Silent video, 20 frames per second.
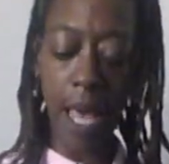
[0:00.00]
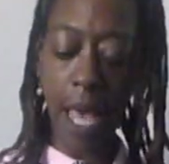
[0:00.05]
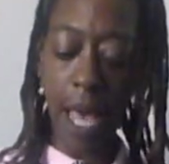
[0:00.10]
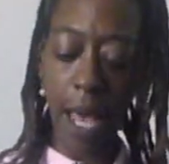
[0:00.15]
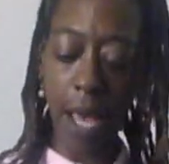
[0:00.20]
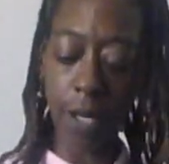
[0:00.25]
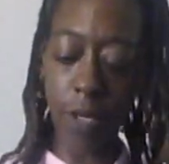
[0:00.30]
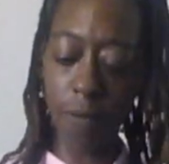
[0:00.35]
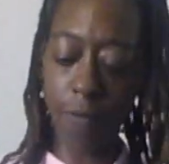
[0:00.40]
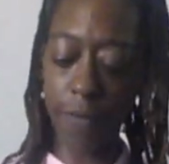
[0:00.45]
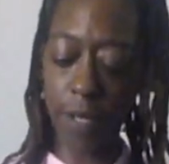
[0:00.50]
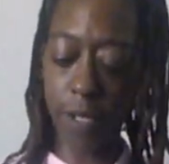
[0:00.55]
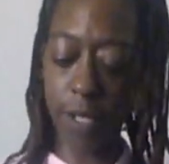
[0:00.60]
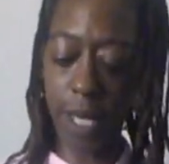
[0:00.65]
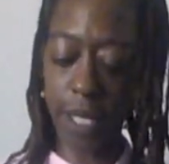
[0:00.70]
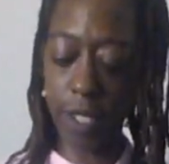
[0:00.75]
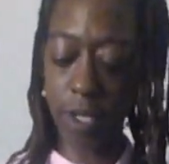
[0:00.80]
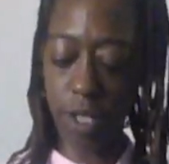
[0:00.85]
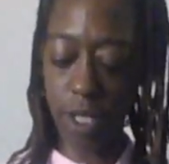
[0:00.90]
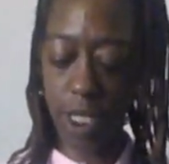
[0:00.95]
I do feel
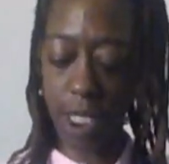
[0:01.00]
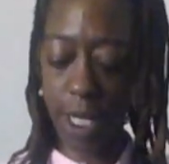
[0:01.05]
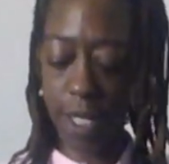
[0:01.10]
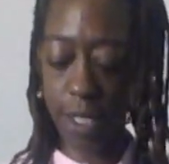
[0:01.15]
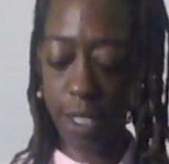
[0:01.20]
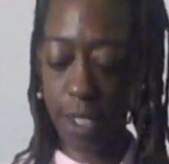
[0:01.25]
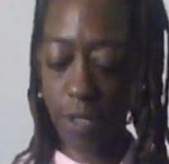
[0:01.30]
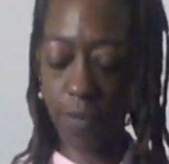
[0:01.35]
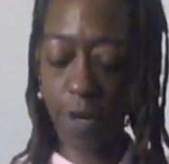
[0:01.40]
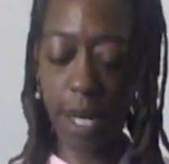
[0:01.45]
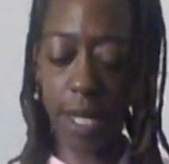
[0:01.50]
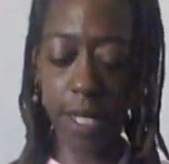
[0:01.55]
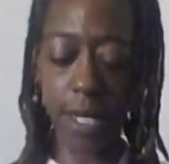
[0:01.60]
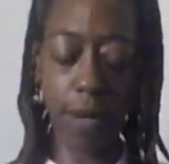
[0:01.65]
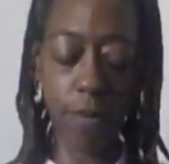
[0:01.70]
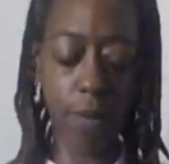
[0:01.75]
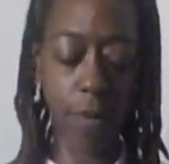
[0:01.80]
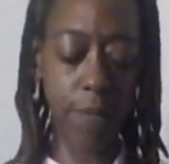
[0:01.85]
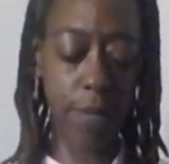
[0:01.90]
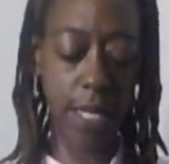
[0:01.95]
like your challenge right
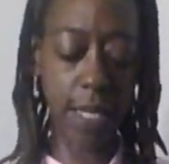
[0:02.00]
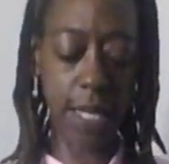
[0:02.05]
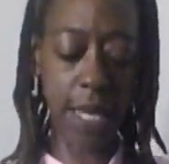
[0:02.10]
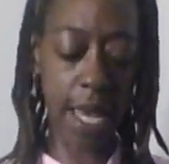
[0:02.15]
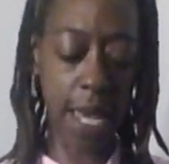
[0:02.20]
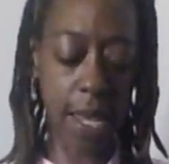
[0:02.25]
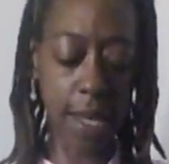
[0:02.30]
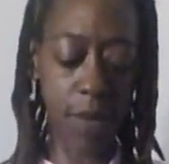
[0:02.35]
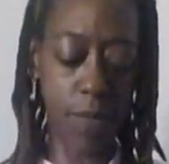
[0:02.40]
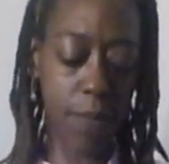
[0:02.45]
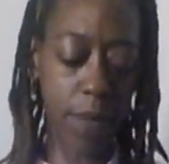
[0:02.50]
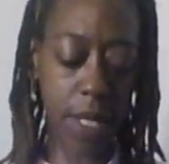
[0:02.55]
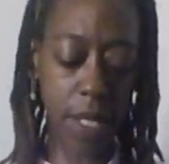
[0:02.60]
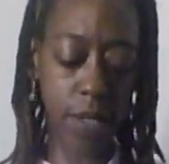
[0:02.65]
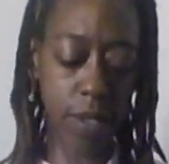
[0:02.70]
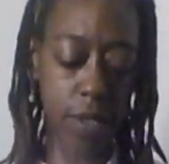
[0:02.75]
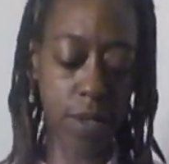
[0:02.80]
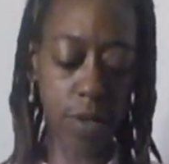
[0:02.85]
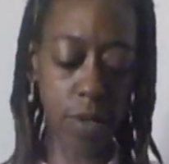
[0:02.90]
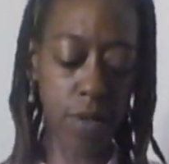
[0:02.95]
now will be the Eight of
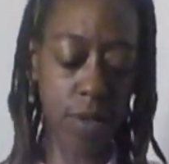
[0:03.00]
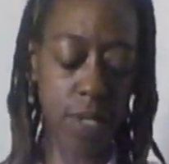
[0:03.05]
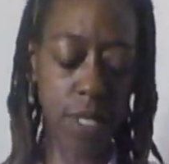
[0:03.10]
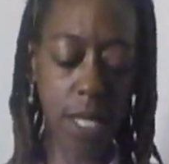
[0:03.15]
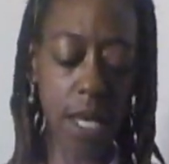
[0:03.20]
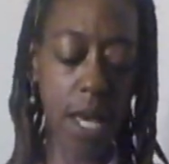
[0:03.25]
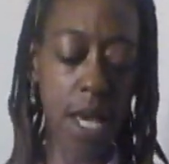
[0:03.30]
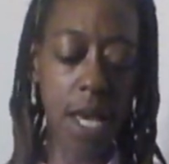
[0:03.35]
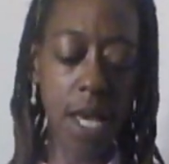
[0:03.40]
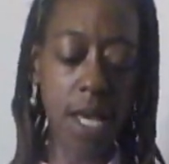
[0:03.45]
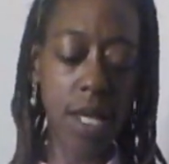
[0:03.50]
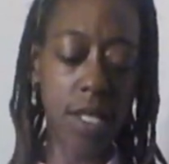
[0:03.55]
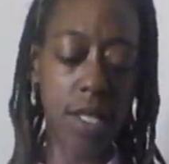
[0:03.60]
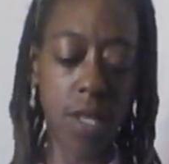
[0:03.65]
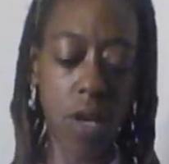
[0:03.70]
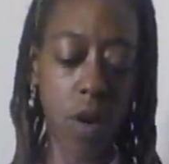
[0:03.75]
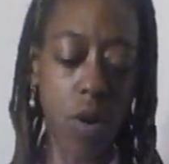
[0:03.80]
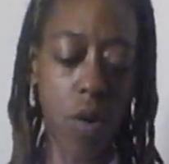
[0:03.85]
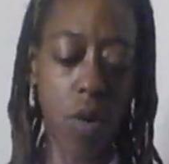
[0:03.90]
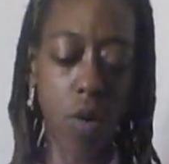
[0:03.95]
Pentacles,
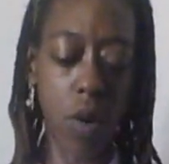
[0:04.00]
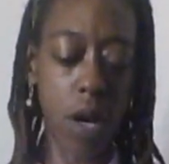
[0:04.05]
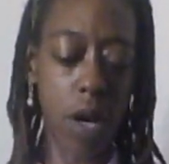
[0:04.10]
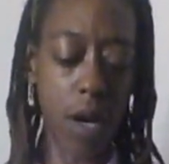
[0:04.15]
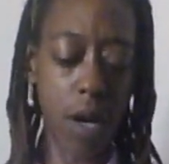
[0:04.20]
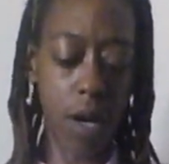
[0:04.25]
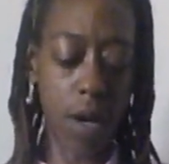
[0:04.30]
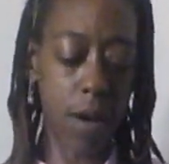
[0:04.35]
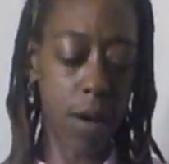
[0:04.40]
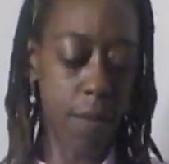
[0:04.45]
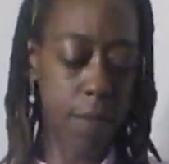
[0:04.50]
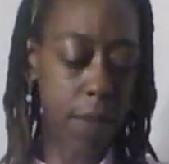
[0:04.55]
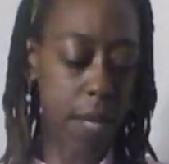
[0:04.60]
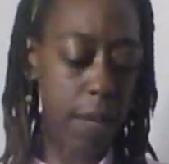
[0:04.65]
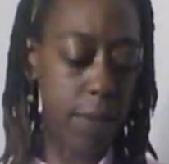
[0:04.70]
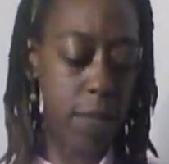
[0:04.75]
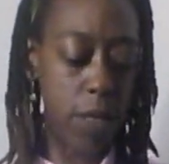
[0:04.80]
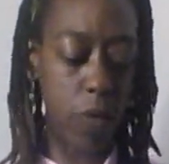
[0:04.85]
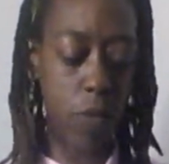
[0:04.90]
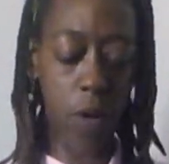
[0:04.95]
so uh,
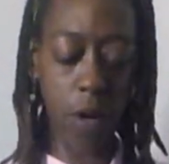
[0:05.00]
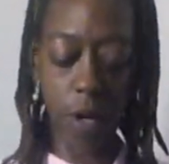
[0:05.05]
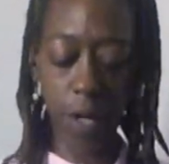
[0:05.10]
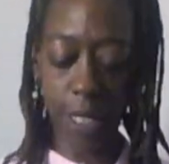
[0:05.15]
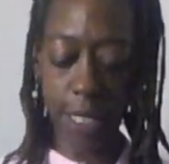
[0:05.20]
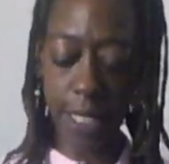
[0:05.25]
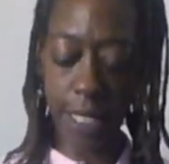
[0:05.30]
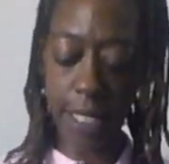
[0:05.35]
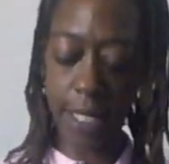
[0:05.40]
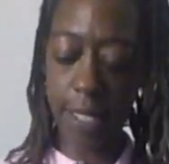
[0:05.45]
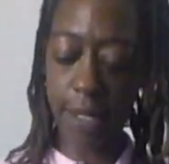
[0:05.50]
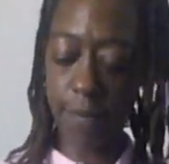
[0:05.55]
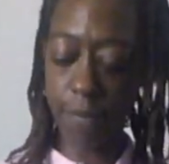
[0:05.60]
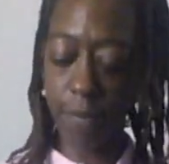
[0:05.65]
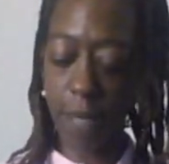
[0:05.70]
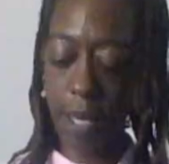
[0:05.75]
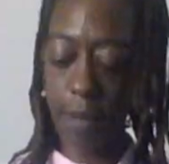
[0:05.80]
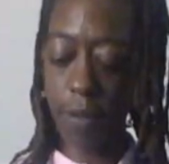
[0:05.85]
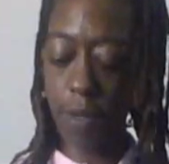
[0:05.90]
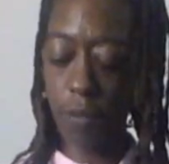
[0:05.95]
maybe working,
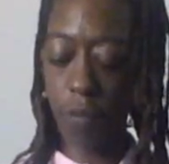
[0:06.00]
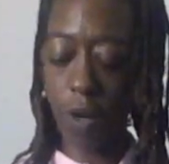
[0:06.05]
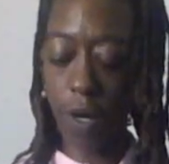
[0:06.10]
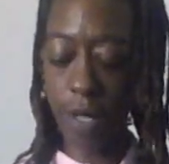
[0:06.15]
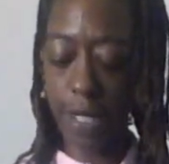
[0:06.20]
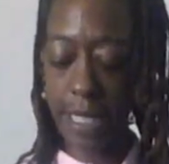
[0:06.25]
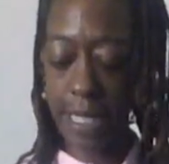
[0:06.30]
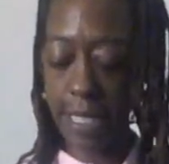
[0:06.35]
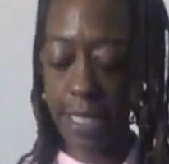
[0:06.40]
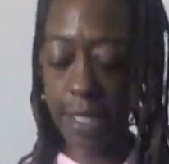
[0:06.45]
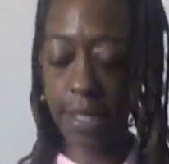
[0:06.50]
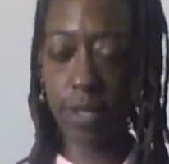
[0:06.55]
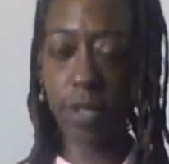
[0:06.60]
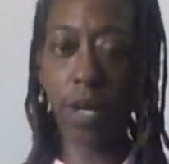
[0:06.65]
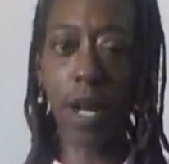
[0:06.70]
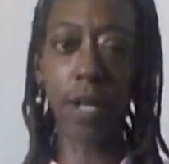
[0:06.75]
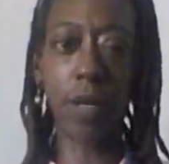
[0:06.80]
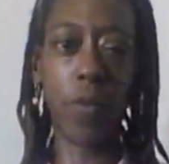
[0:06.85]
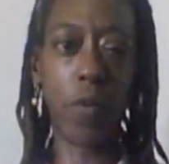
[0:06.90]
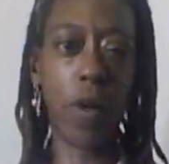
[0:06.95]
maybe working,
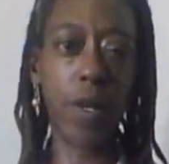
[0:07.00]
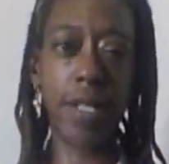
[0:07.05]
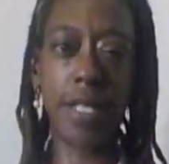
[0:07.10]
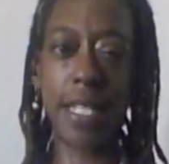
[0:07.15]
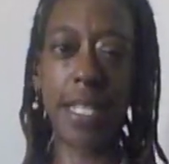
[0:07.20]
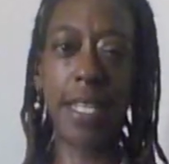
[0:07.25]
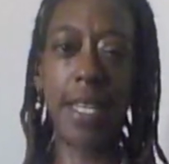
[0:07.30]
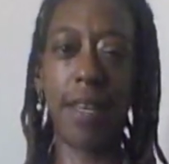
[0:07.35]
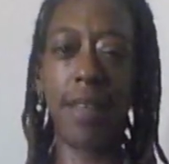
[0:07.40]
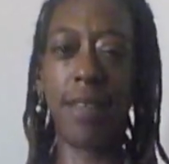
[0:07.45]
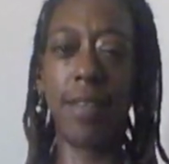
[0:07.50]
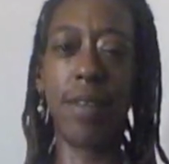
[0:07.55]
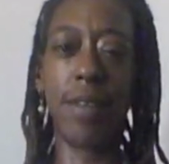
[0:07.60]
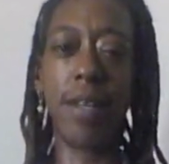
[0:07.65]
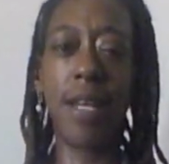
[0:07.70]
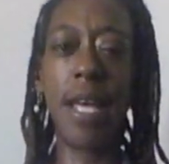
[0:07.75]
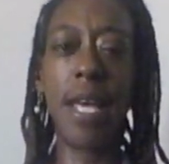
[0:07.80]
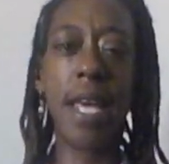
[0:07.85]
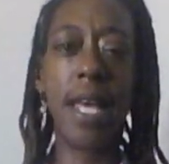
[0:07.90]
trying to work together.